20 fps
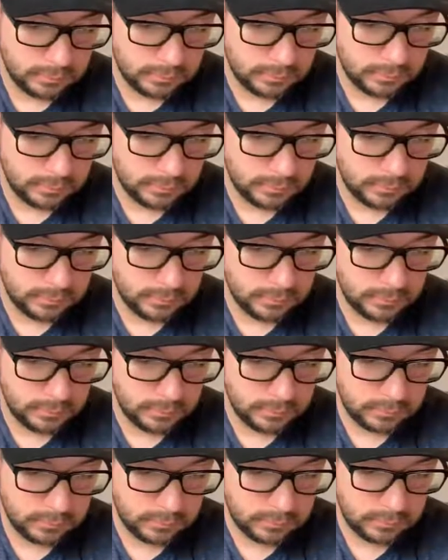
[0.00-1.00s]

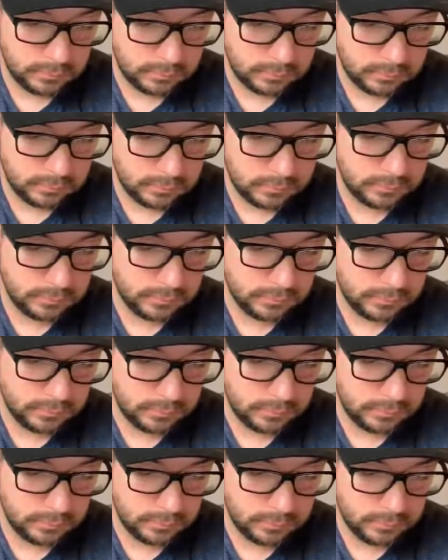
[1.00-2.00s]

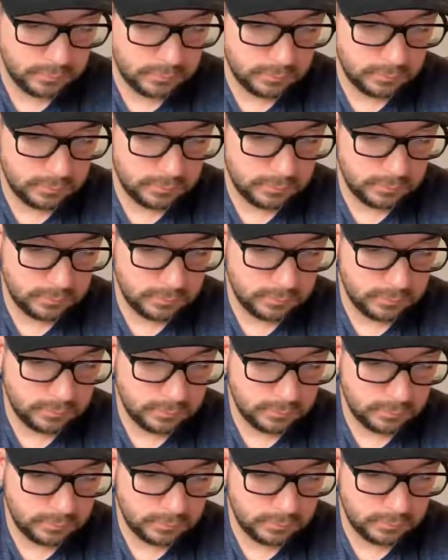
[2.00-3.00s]

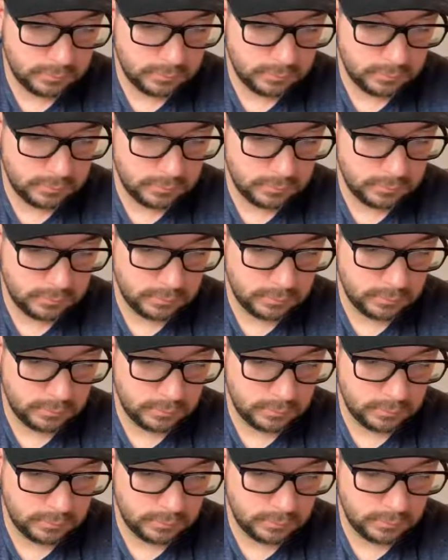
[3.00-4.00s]

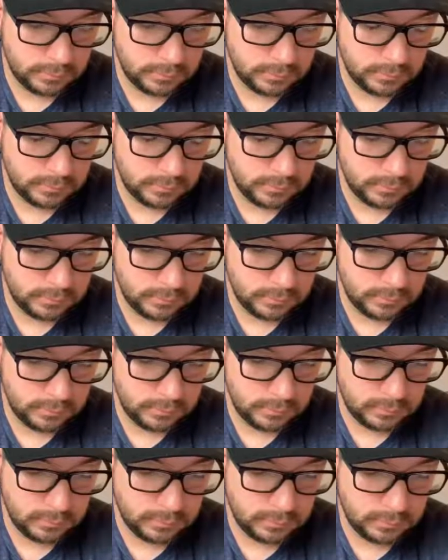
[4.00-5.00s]

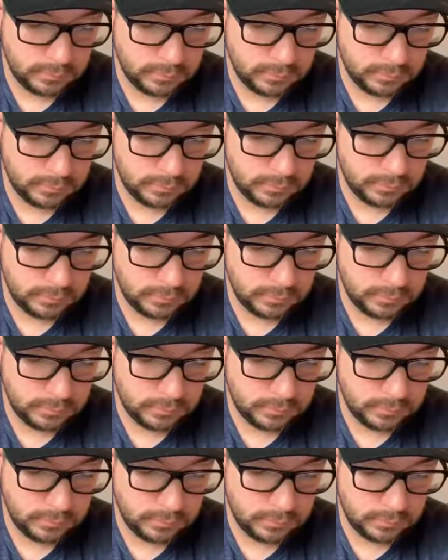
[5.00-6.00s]

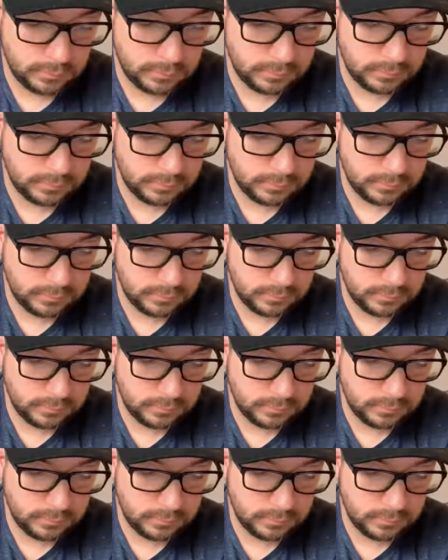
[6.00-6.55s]
[no speech]